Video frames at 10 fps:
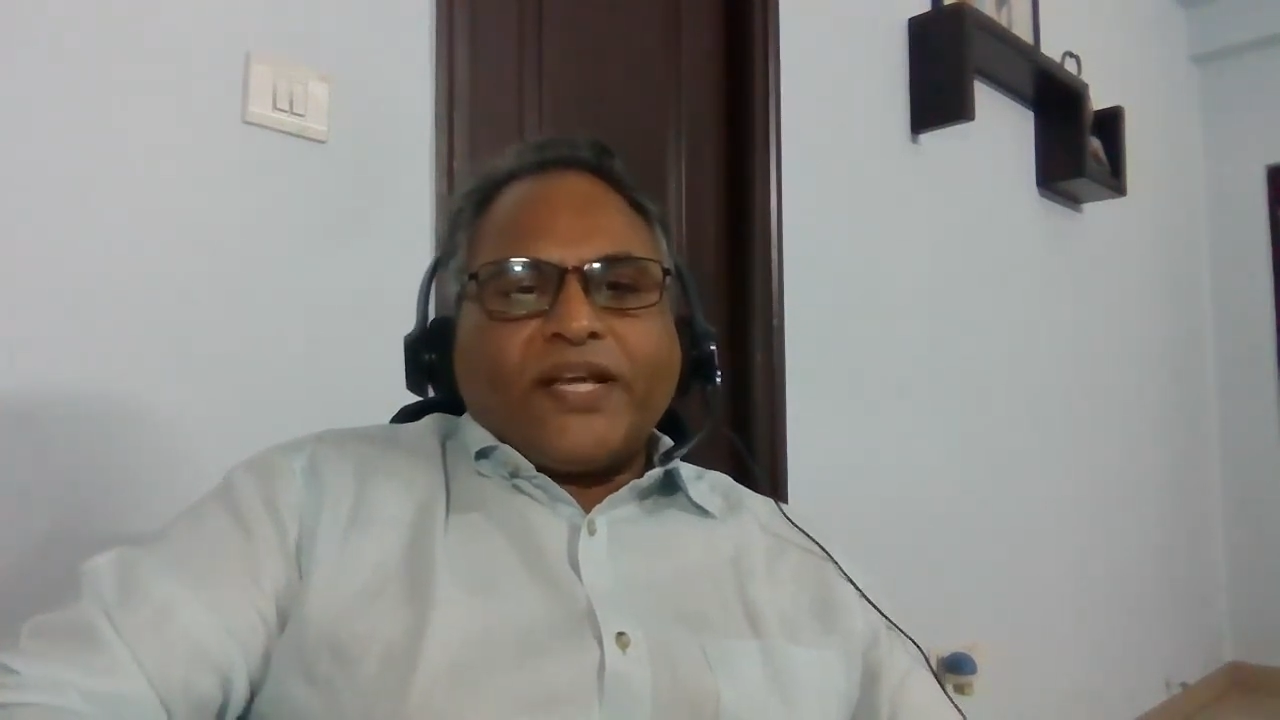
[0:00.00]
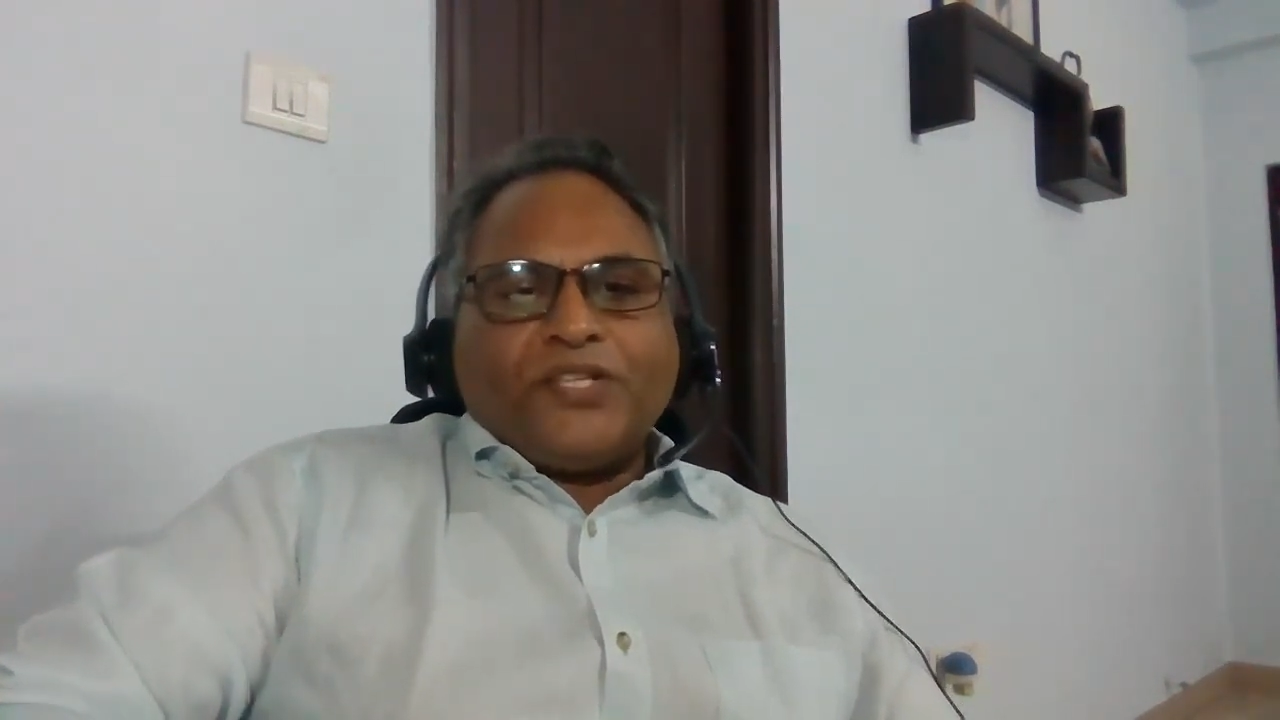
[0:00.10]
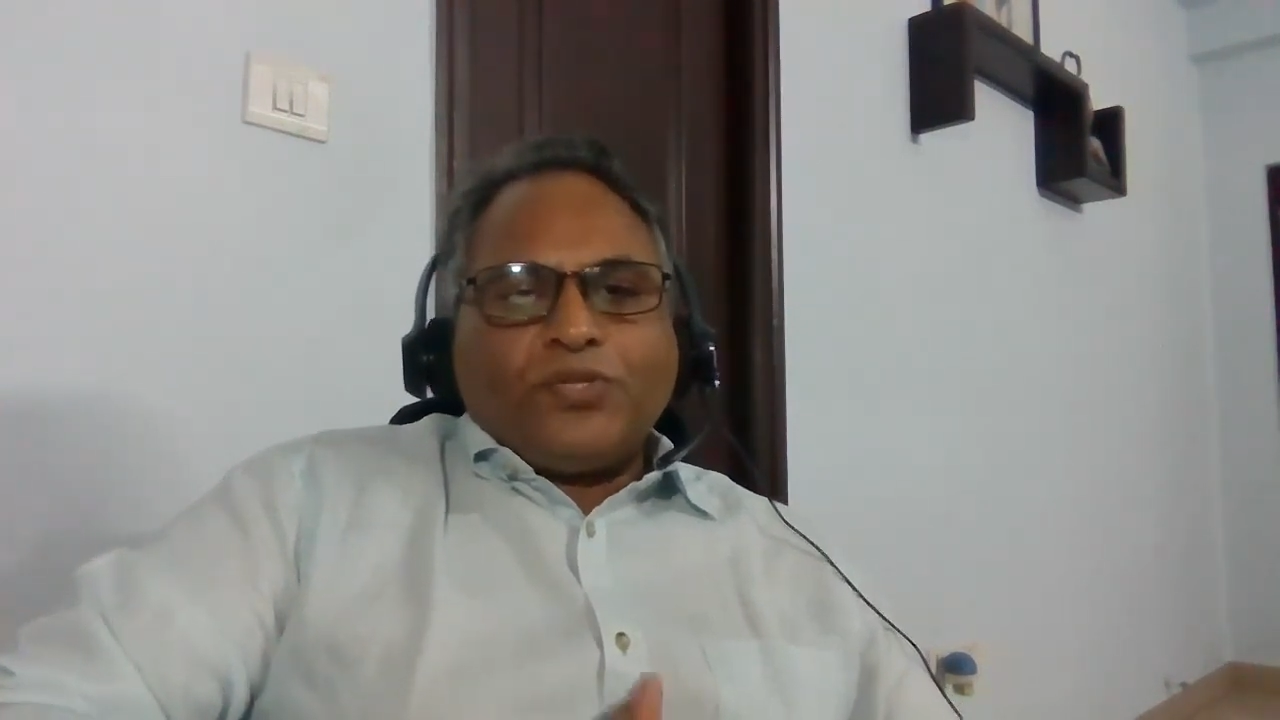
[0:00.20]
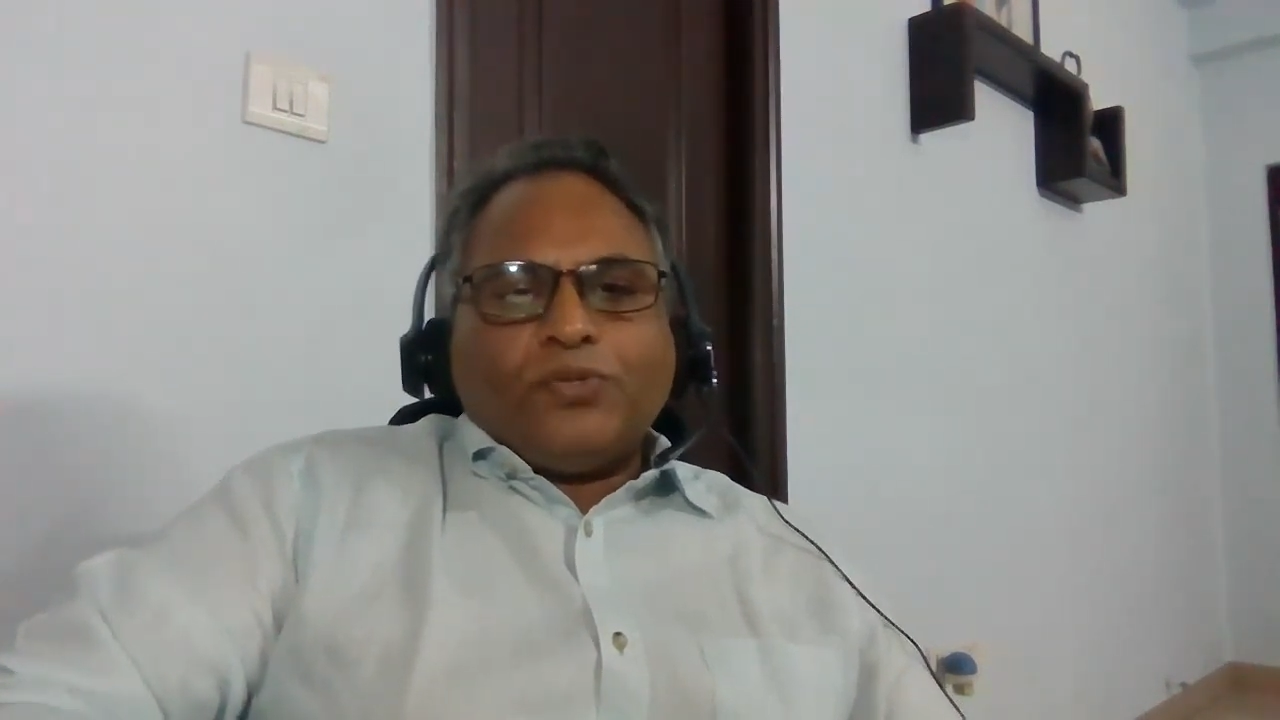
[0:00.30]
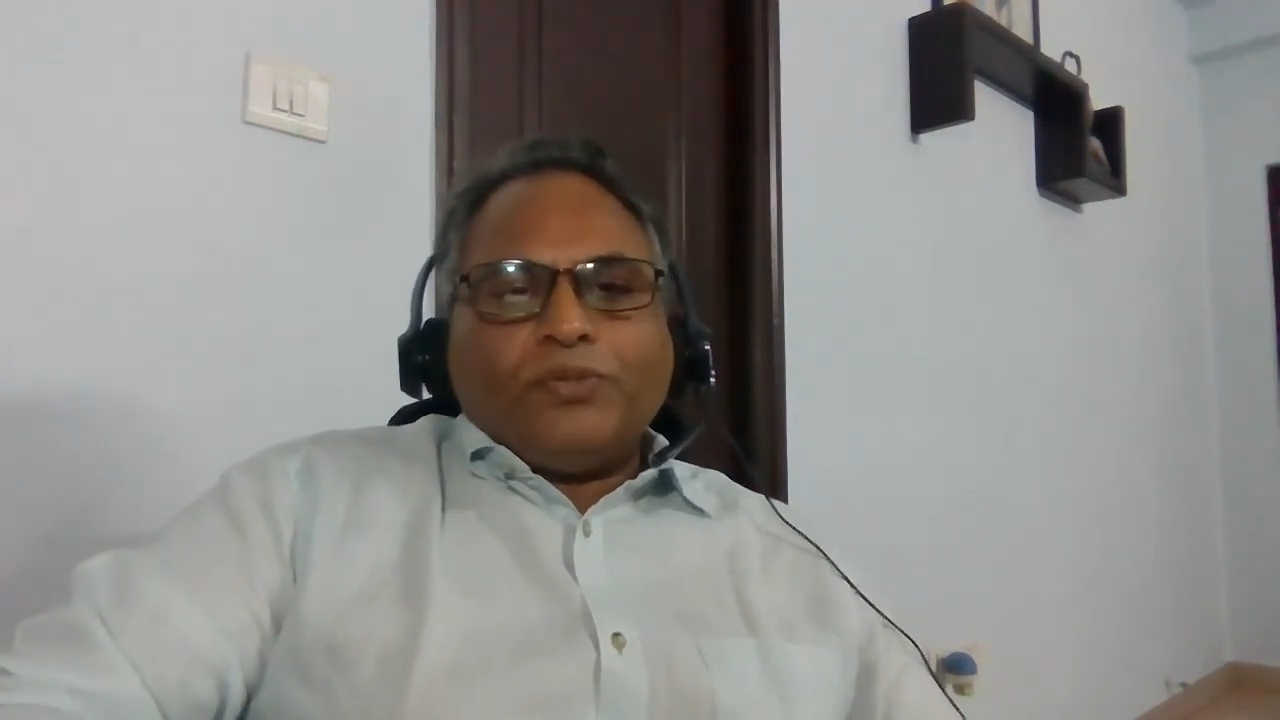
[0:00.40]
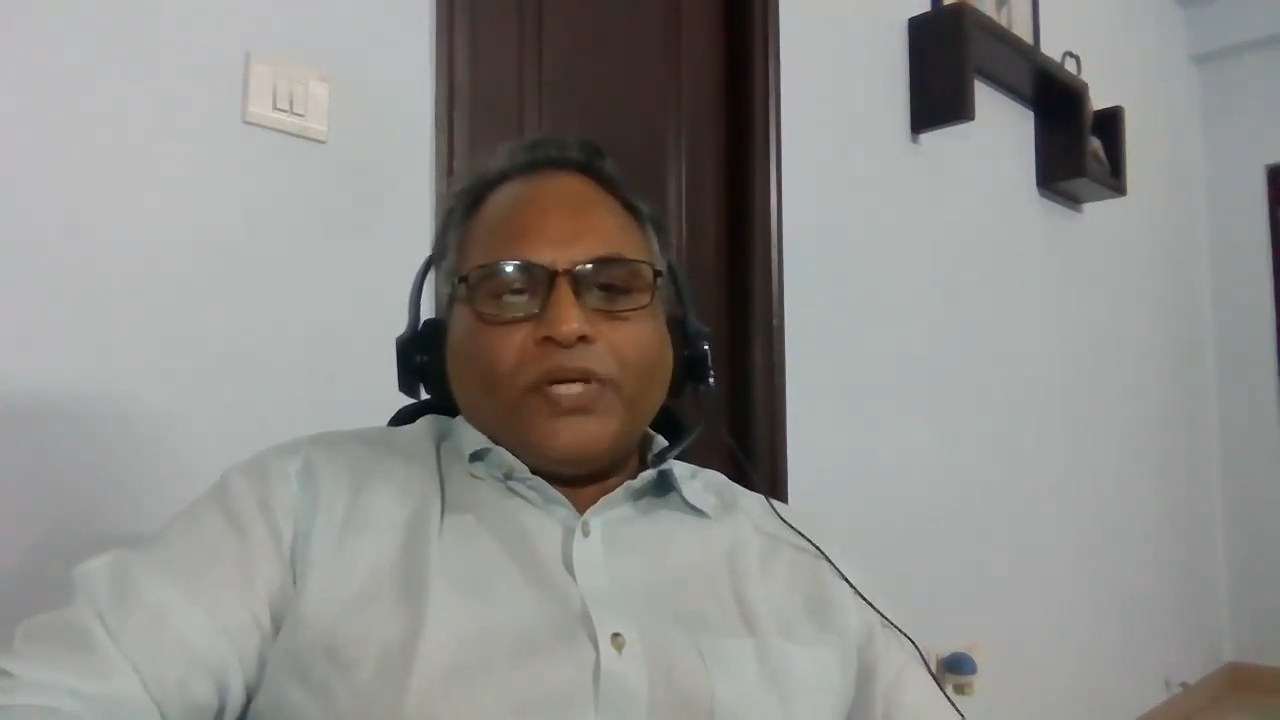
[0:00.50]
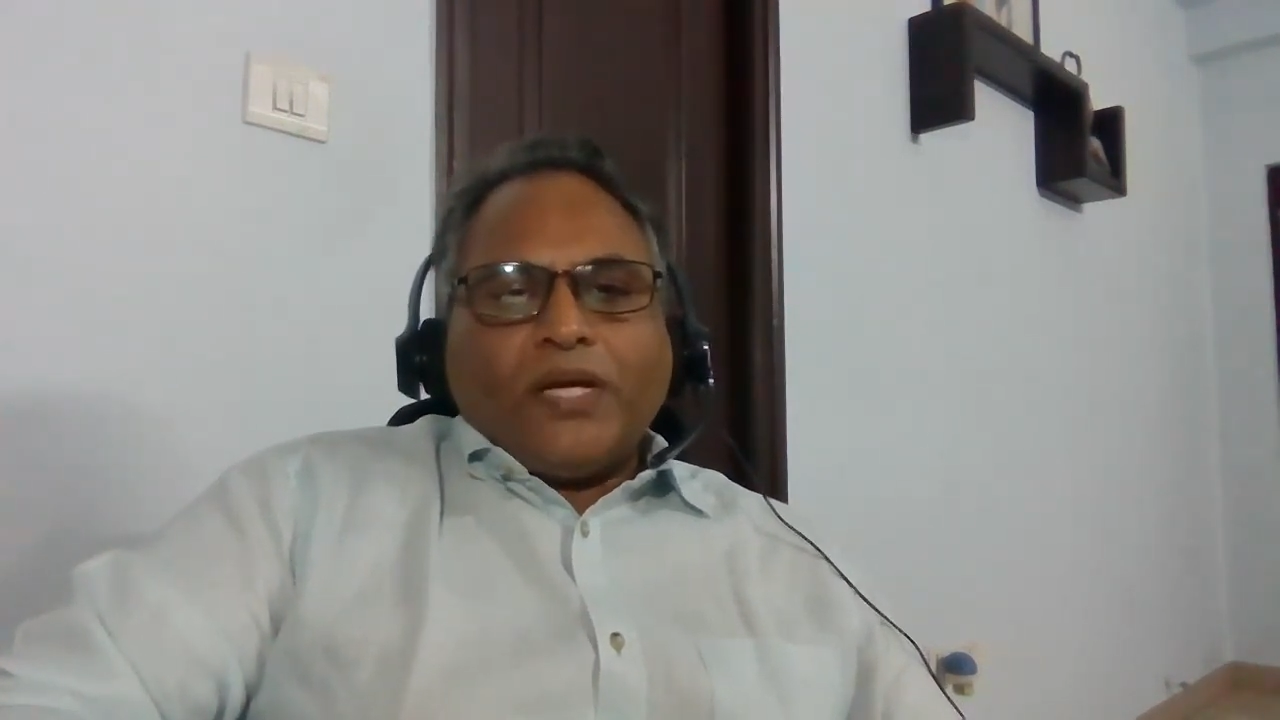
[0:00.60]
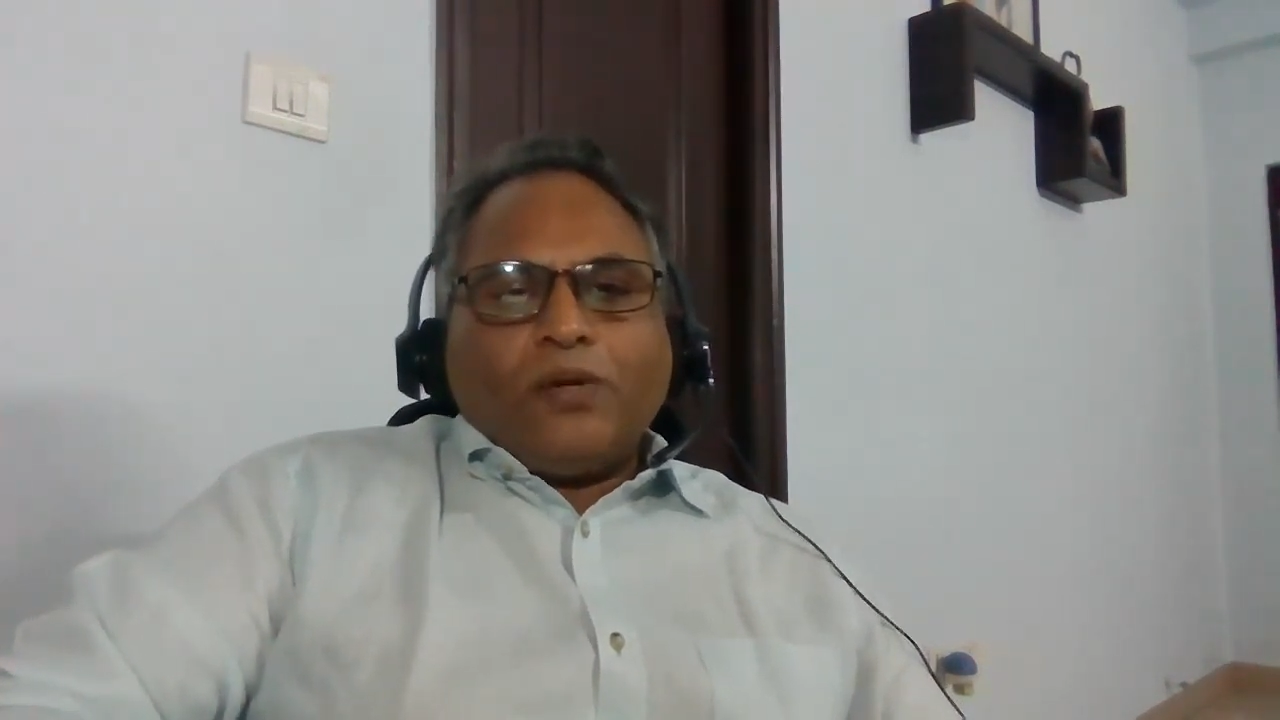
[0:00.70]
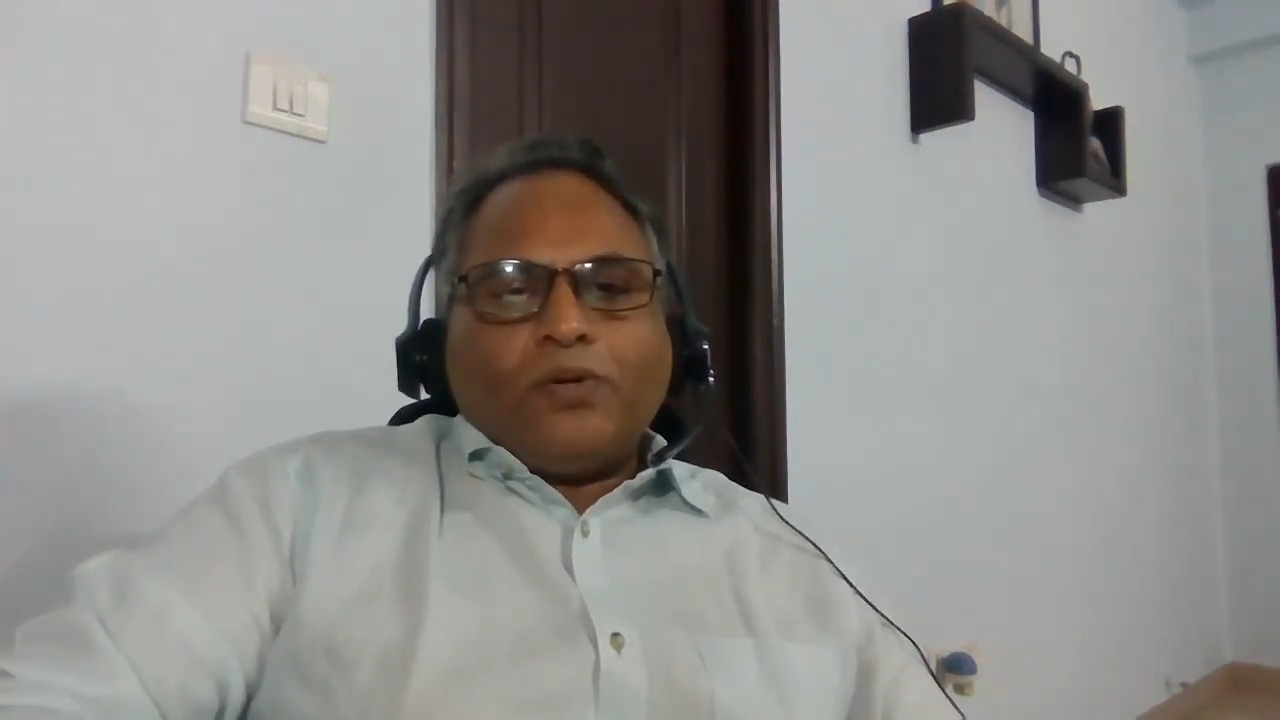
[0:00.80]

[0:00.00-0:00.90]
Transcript: is attached to